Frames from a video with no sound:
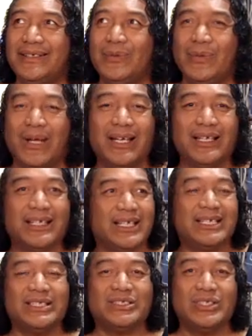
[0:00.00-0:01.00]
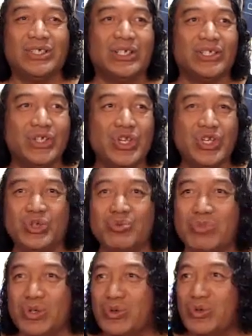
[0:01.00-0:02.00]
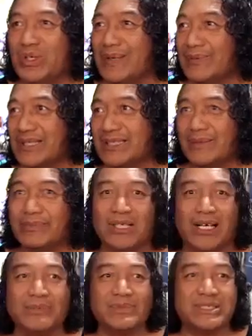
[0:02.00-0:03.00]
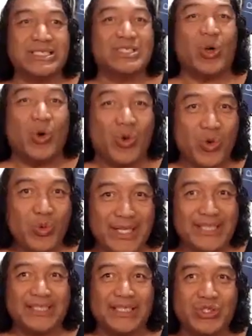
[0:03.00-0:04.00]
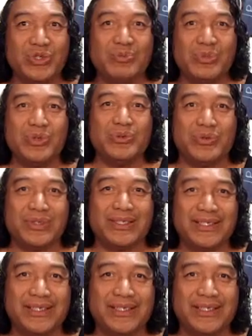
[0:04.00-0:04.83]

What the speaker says: What? It is not a new moon sometimes, it's always a new moon.